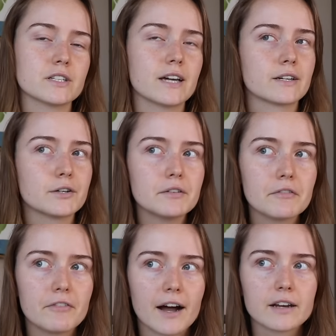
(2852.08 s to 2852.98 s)
I couldn't
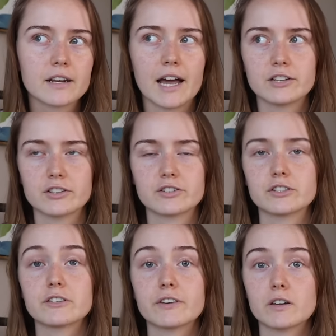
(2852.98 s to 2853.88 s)
find an adjunct
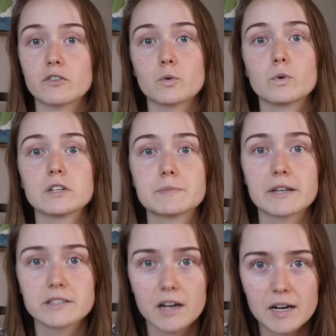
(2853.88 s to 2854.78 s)
certificate for world's
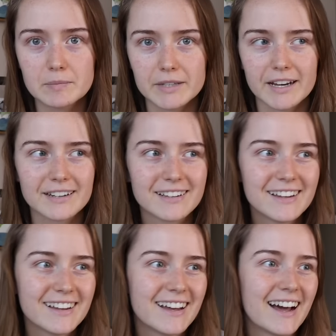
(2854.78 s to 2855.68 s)
best comp plan,
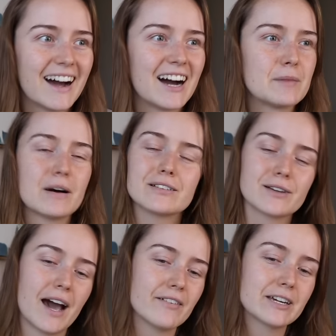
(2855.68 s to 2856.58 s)
um, also,
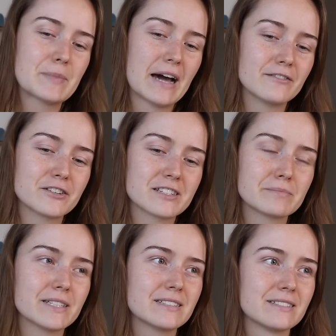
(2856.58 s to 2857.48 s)
having a patent for
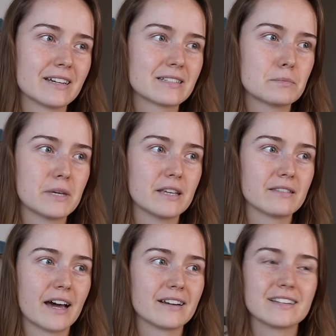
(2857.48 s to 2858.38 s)
something doesn't mean
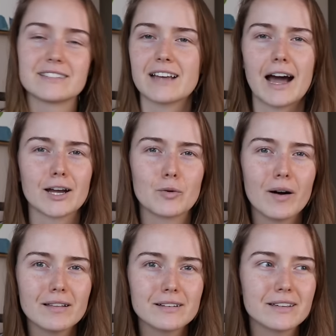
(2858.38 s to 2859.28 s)
that it's high
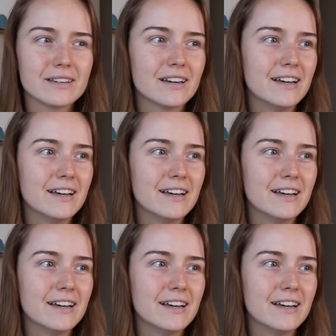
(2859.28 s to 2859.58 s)
quality.